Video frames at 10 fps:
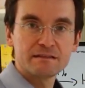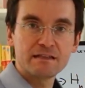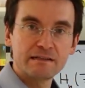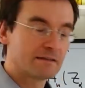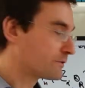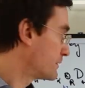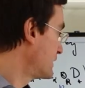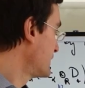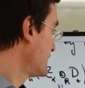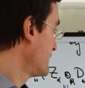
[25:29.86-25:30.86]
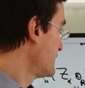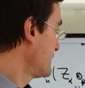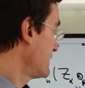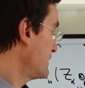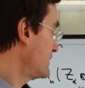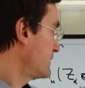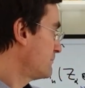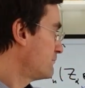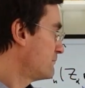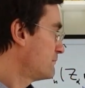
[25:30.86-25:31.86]
tensor
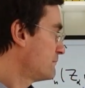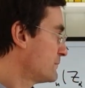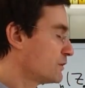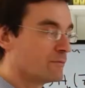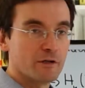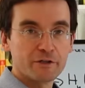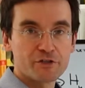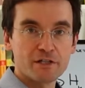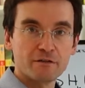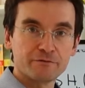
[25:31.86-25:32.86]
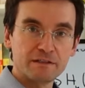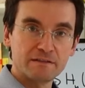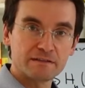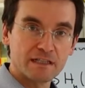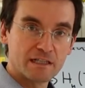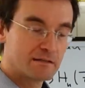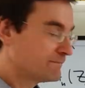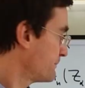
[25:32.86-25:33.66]
homology of D star,